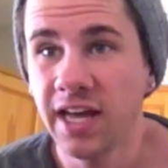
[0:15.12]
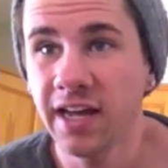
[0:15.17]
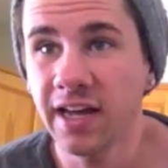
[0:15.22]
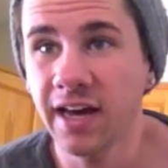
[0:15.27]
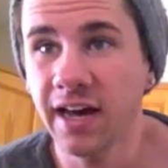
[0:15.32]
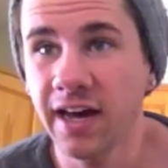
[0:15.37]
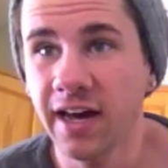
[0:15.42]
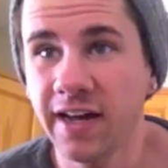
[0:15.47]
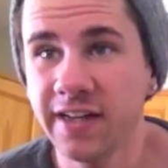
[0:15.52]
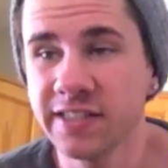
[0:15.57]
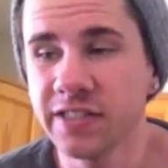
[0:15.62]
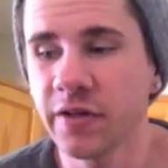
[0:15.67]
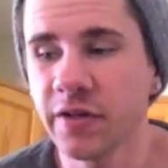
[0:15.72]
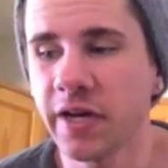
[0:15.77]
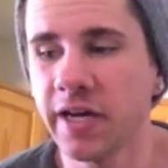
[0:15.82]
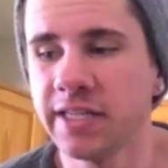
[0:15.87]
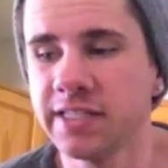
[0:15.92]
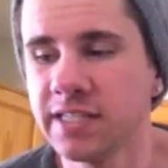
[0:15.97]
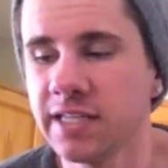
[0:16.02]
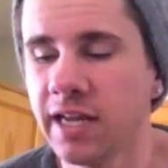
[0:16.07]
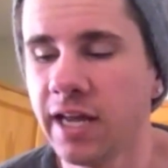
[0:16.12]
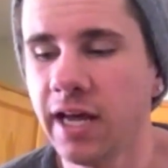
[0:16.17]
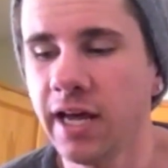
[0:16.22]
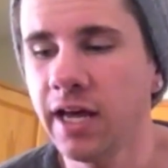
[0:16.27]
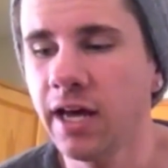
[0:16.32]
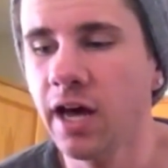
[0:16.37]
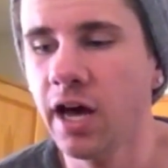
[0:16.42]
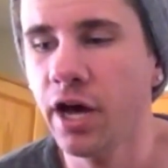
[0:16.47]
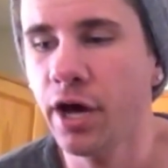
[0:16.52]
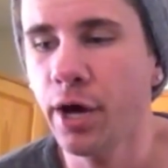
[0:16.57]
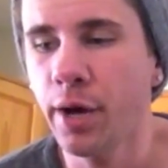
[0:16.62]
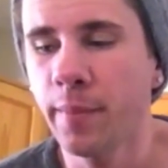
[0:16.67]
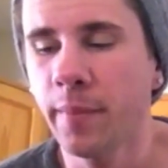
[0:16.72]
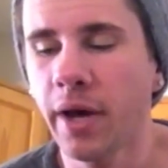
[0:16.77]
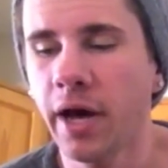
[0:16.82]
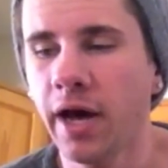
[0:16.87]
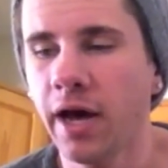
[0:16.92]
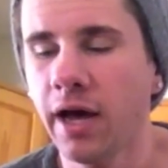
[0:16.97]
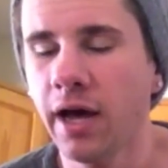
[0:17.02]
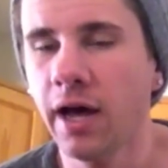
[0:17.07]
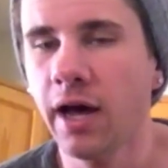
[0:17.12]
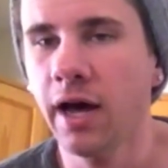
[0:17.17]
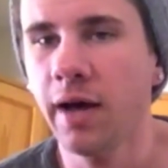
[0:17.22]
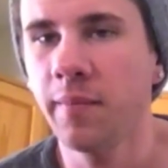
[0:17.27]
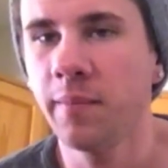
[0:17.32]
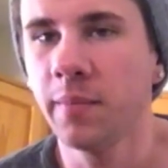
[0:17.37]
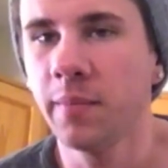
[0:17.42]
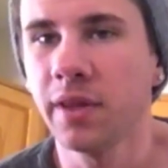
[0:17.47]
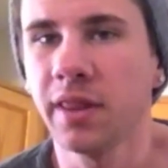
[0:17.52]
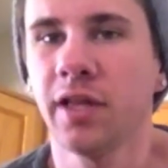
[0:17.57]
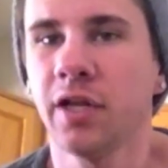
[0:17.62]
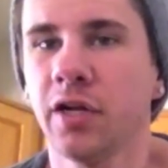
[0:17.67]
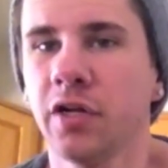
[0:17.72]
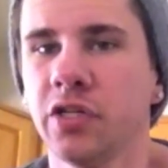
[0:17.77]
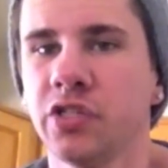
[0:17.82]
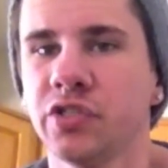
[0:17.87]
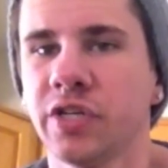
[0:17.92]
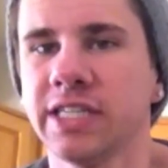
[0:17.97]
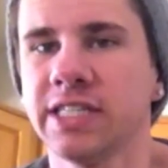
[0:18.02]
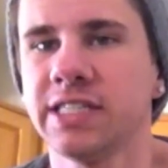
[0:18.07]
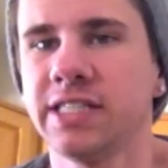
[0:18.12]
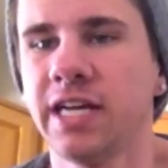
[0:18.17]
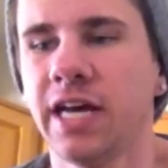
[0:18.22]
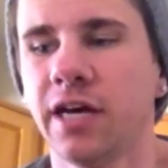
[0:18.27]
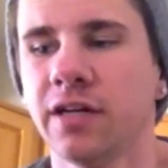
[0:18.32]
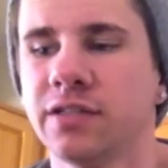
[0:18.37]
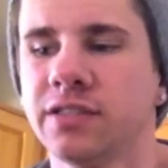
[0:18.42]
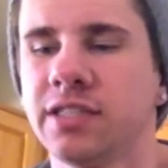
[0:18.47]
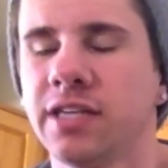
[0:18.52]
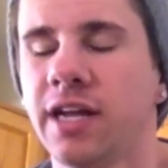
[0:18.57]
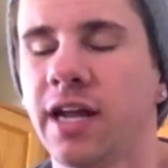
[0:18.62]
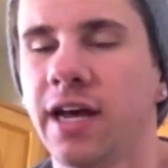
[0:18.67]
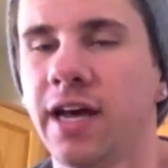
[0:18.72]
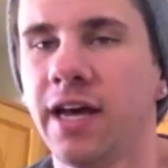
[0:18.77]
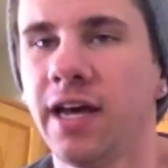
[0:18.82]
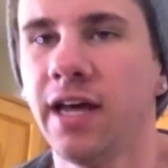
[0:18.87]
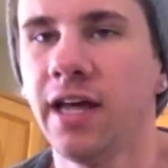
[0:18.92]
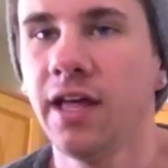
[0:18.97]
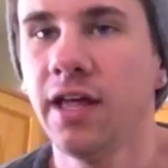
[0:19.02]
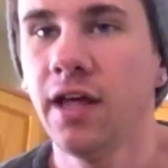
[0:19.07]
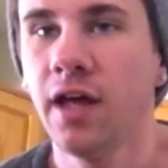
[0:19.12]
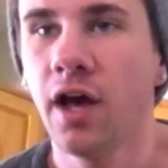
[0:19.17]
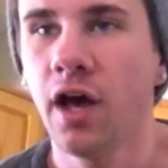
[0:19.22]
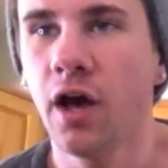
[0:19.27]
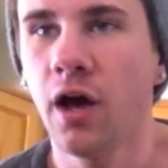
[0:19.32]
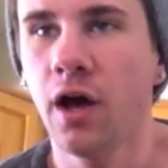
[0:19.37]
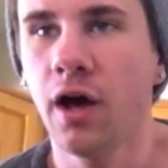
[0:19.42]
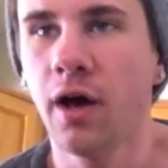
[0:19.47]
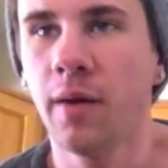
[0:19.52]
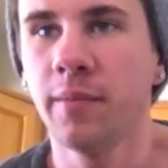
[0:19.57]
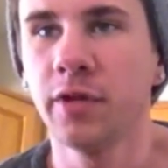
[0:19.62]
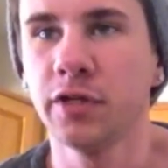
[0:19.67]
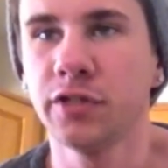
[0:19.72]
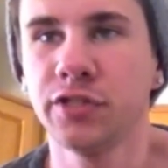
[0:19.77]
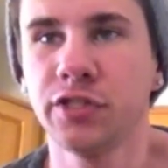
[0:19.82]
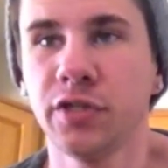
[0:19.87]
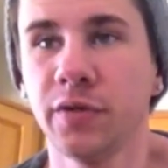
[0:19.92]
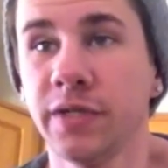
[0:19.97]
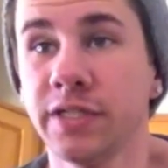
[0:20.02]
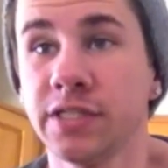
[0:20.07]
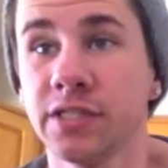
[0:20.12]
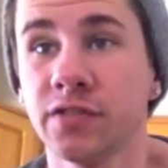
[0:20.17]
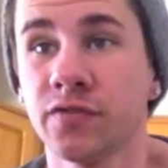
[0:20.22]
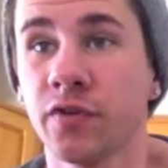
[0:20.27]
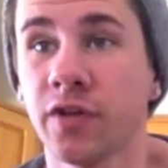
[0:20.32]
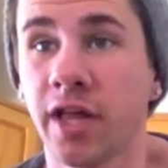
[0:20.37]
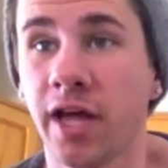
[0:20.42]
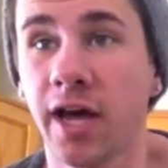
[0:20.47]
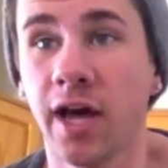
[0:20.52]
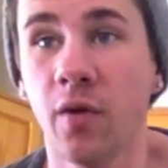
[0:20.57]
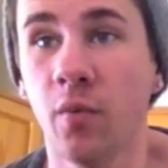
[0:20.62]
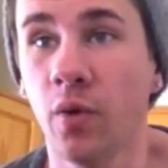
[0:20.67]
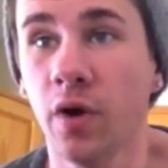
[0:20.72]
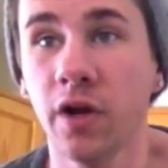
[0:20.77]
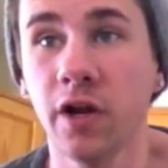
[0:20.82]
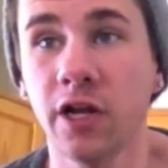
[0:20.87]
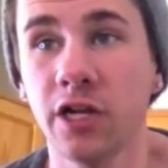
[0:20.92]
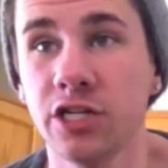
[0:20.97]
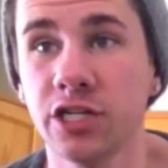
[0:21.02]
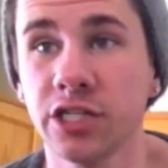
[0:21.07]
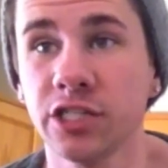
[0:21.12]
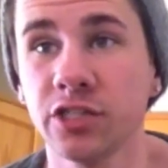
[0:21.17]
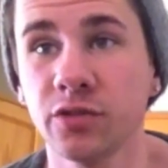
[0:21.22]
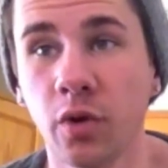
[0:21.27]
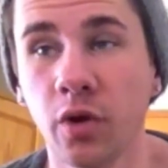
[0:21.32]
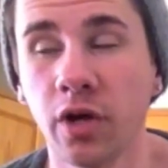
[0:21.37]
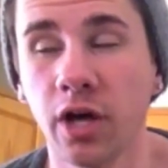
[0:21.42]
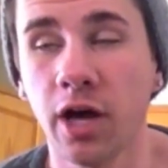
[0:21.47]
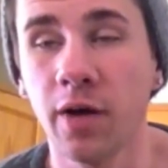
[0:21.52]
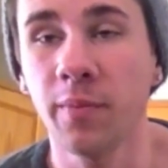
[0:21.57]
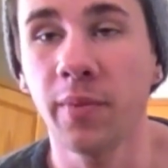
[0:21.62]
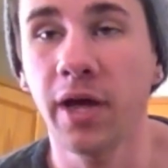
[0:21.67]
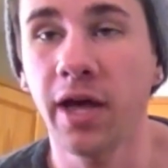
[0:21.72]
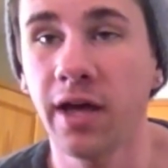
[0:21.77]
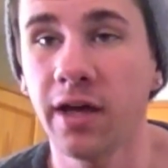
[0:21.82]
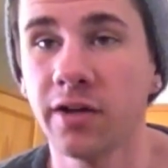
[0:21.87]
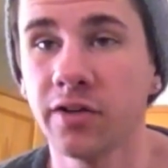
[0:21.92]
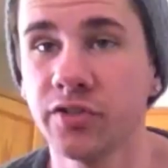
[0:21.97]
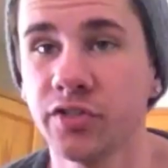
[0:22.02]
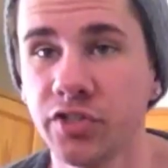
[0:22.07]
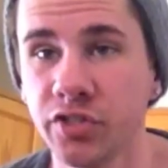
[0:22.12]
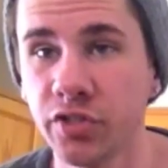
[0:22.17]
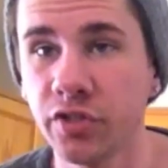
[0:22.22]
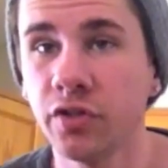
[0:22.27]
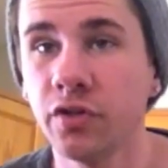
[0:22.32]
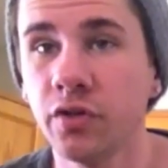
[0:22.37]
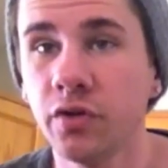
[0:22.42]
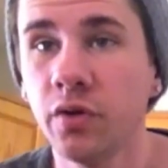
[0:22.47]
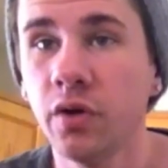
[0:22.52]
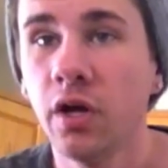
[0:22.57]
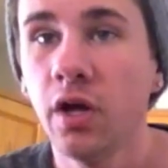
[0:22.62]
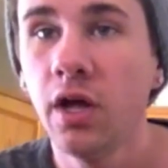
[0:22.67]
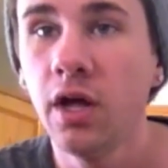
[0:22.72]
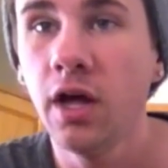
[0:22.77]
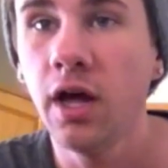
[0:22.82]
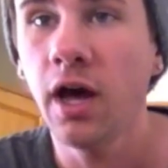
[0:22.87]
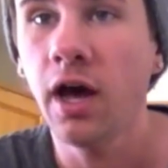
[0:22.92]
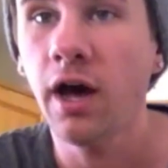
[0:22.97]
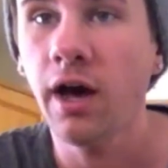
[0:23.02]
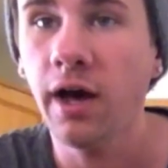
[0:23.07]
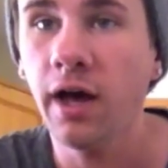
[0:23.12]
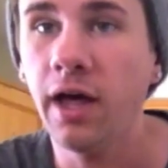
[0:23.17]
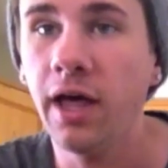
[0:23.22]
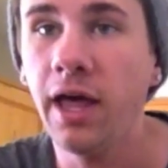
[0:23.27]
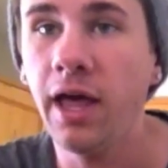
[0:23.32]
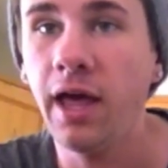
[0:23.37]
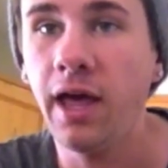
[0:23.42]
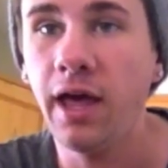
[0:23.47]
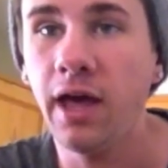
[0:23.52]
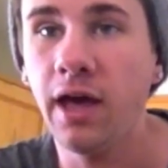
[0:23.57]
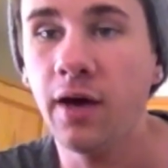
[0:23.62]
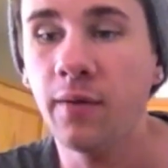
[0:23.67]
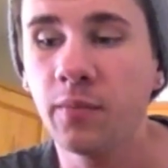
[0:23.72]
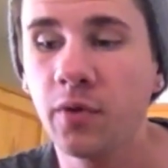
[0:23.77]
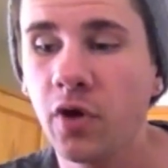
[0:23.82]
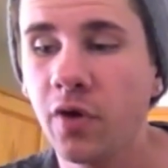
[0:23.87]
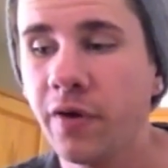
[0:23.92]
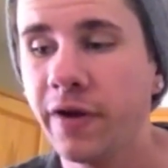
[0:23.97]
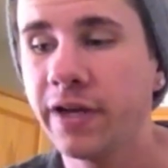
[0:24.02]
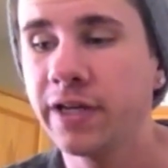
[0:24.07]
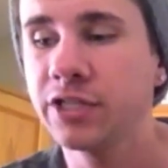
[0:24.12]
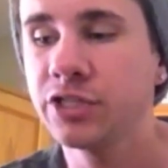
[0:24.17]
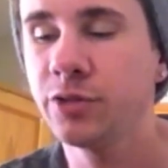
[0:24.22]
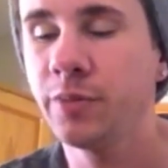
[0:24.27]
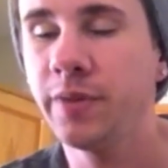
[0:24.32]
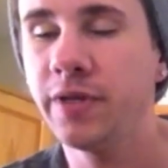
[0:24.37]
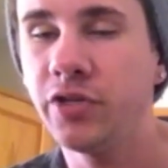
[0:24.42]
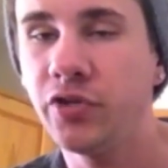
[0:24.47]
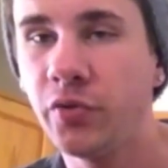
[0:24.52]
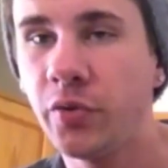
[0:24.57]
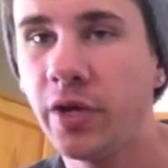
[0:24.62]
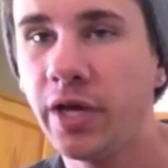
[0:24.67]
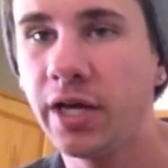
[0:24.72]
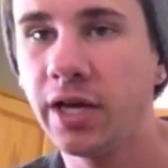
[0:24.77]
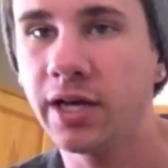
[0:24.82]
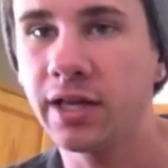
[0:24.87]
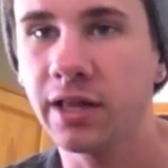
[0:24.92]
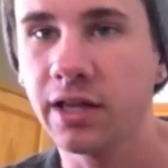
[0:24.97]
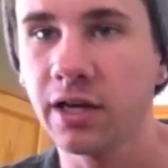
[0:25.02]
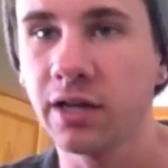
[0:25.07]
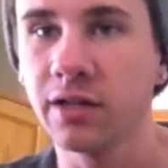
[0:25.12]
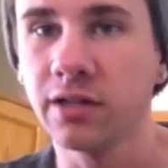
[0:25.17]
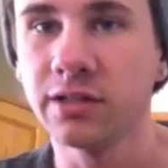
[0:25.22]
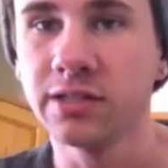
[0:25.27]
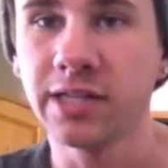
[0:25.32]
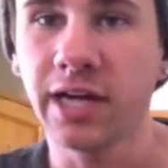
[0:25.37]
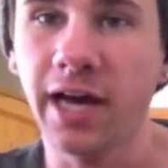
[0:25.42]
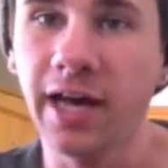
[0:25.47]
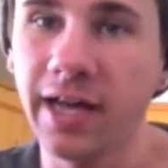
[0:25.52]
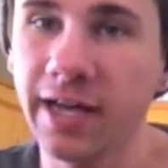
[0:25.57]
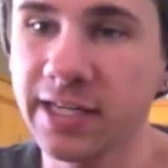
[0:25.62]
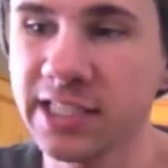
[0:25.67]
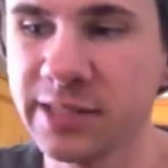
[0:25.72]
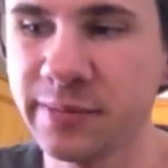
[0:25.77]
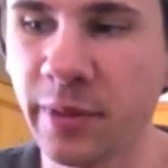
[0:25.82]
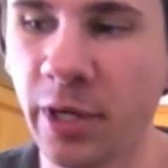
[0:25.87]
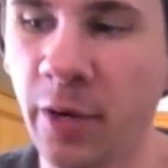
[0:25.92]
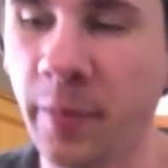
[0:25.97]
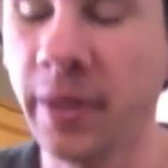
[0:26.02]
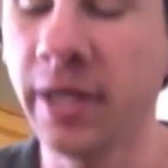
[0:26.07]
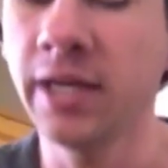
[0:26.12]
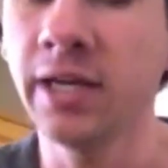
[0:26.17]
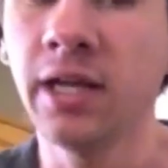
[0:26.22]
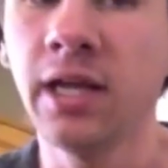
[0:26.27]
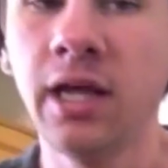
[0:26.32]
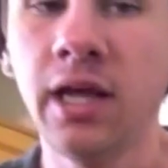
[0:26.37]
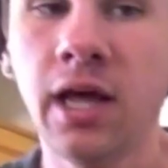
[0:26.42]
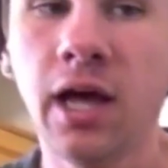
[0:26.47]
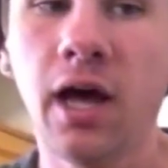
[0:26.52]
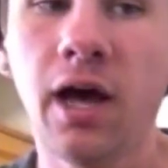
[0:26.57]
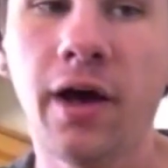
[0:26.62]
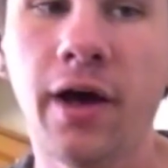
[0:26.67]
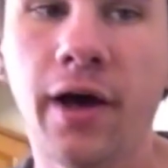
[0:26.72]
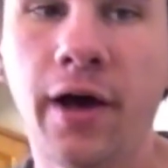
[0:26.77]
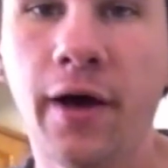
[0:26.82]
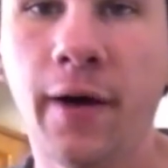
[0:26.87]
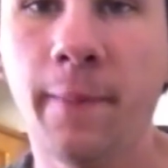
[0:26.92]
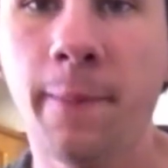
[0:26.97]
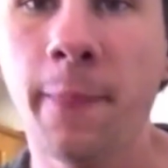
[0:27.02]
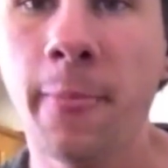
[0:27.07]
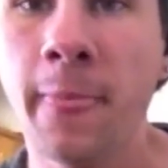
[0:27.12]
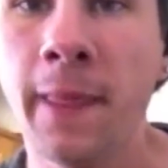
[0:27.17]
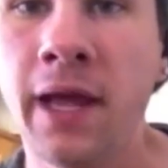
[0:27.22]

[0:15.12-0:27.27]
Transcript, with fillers: guys, okay, today um, I'm a little dressed down today, um, and there's two reasons for that. One, I just woke up, and two, I am going to be doing a little dye experiment. Um,